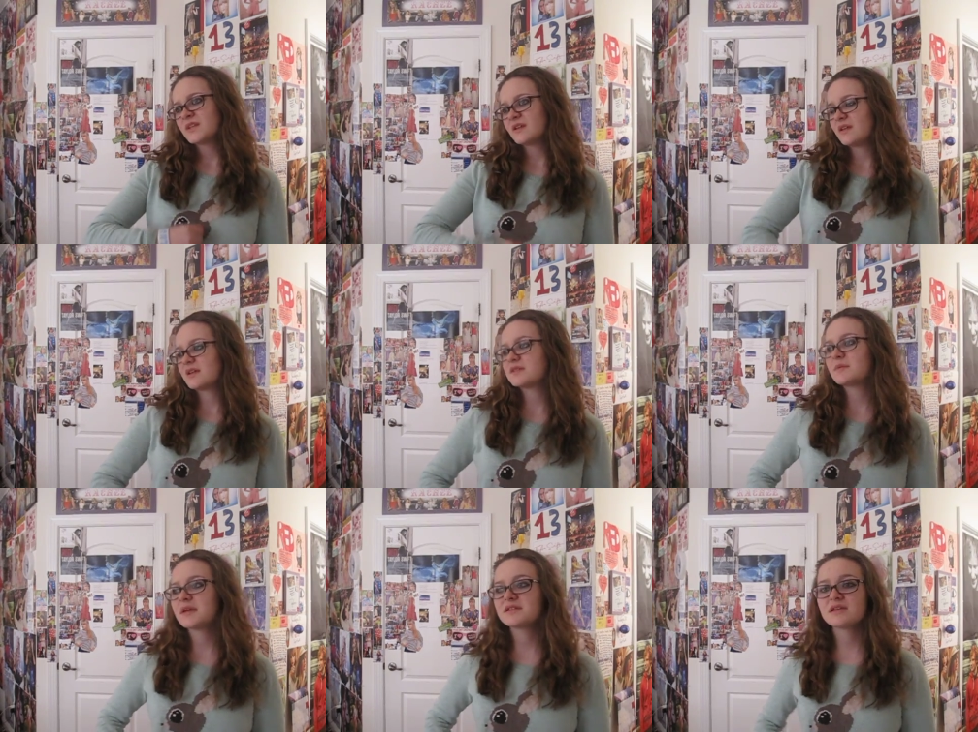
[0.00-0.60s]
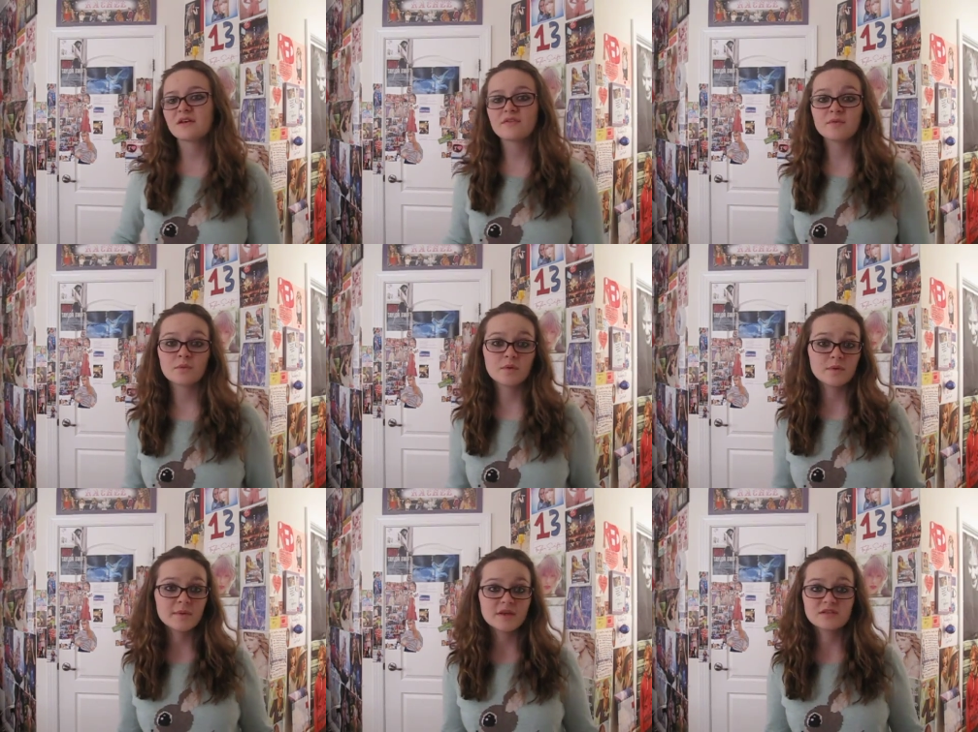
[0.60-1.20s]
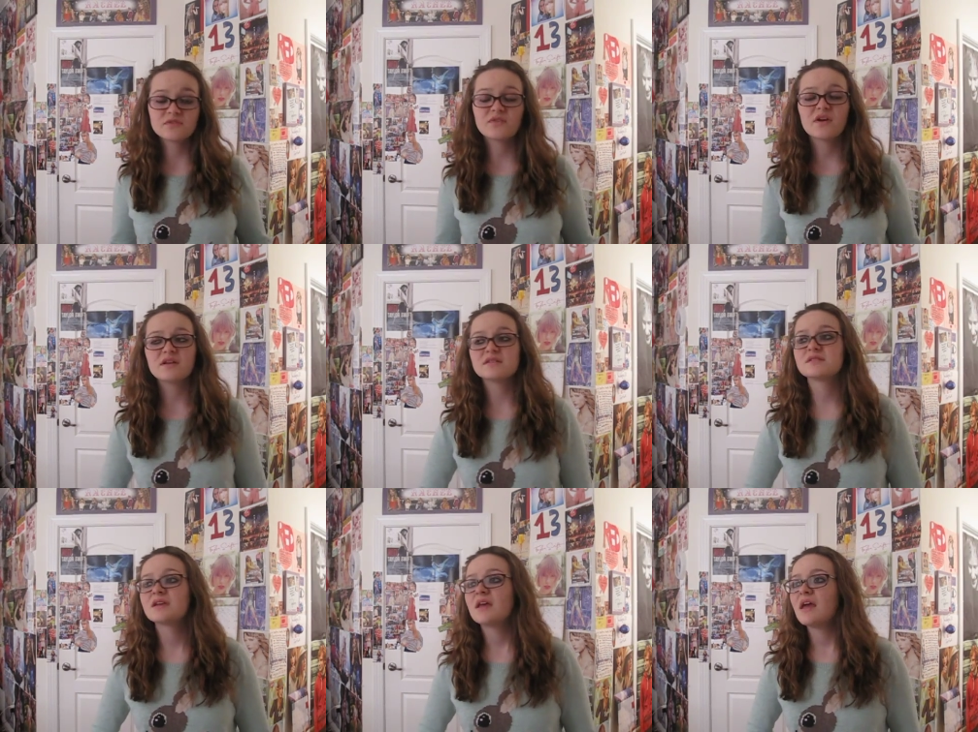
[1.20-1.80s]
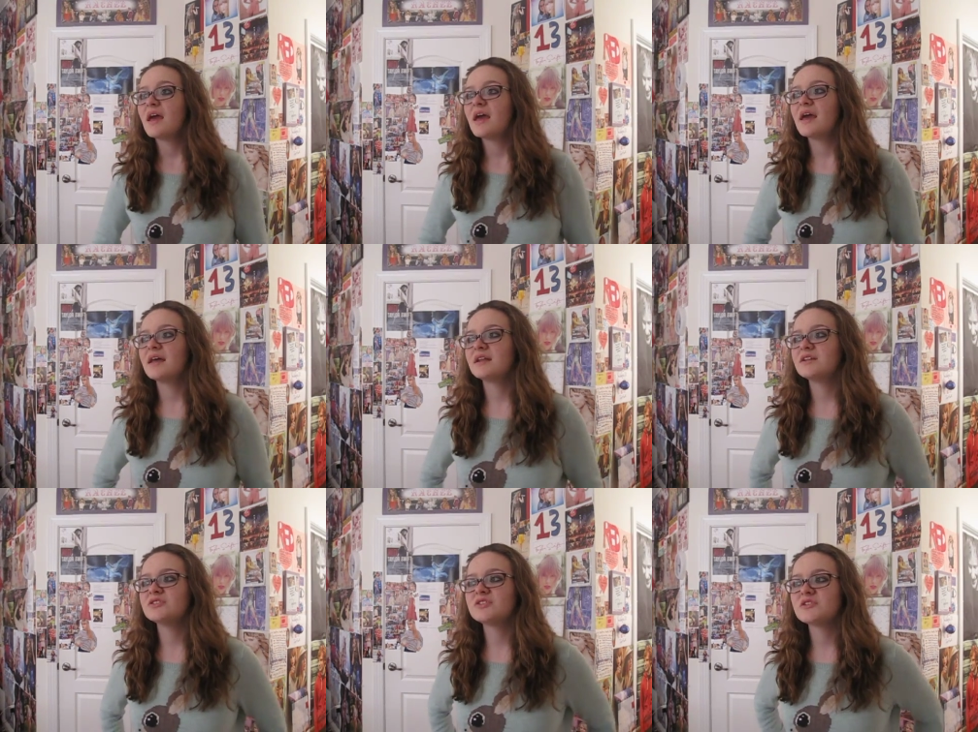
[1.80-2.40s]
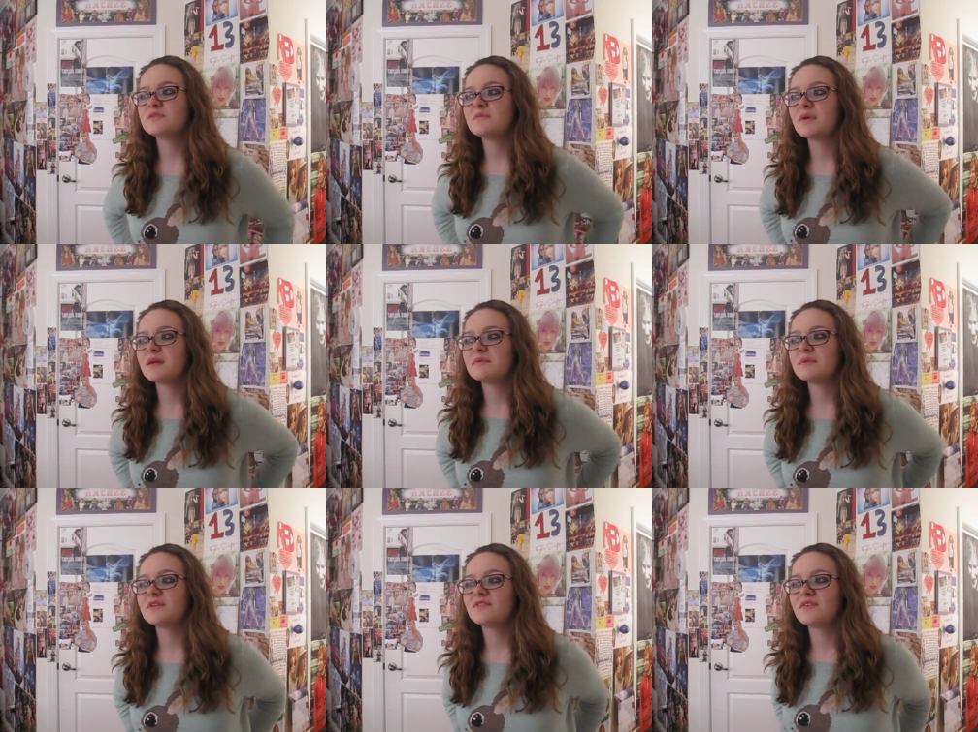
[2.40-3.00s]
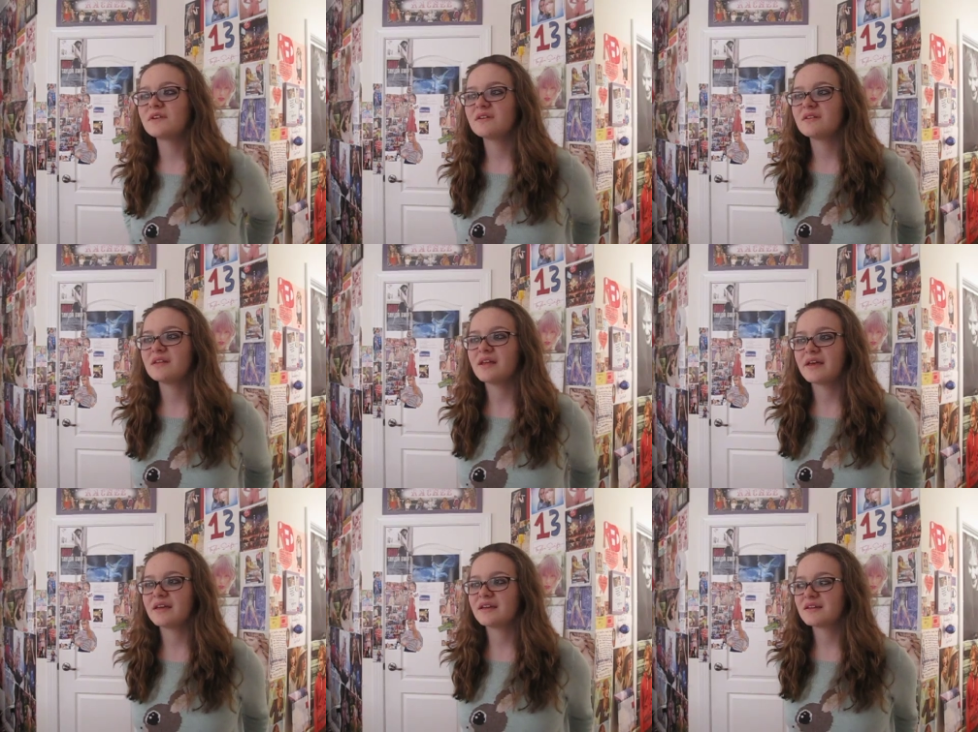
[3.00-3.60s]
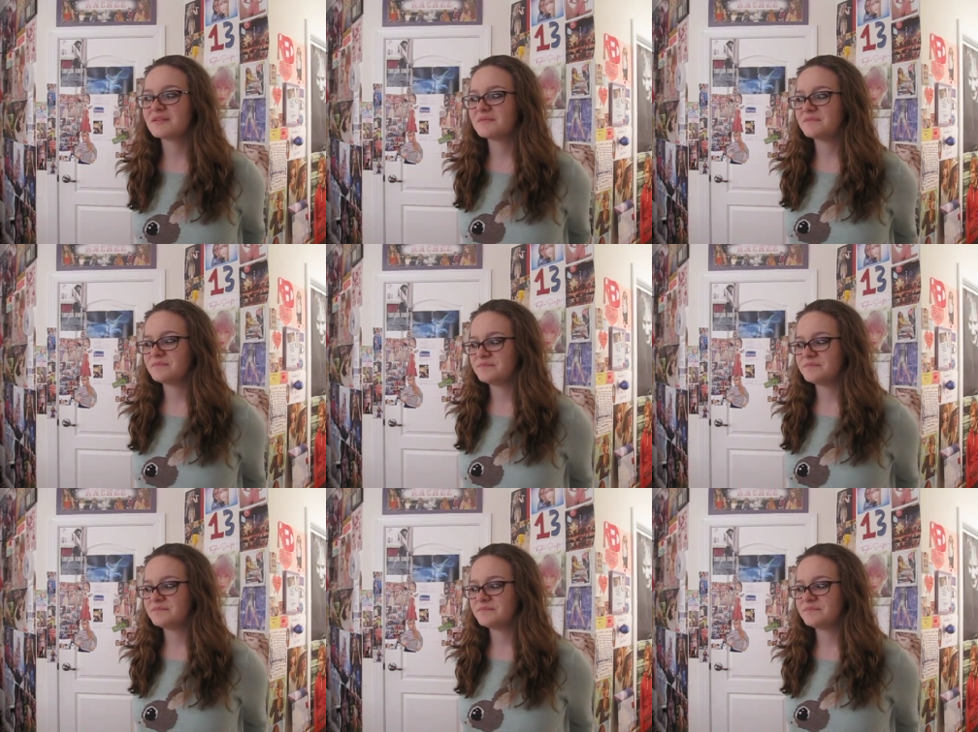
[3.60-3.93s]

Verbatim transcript: likes my stuff and we're best friends. And it just made me feel like